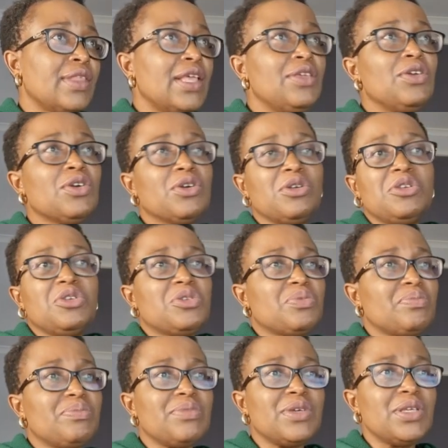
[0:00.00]
then you could
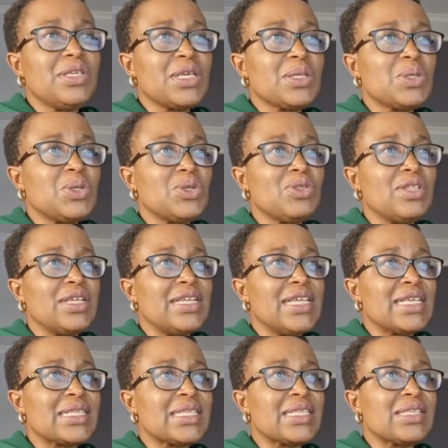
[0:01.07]
just do the
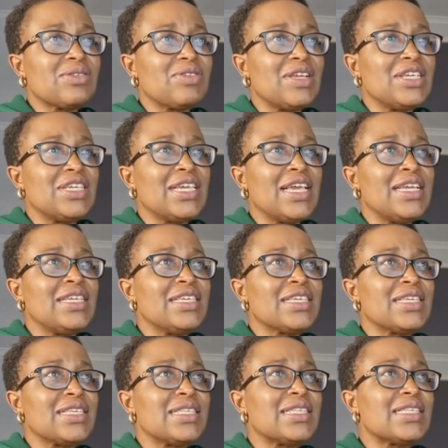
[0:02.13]
necessary
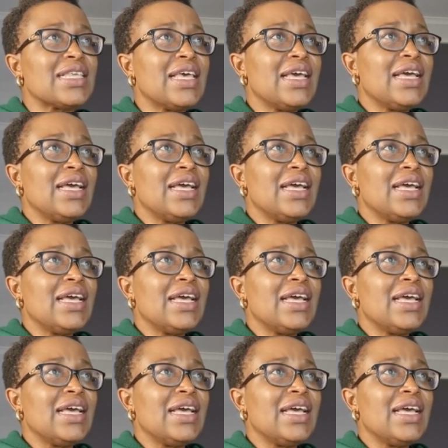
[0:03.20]
changes,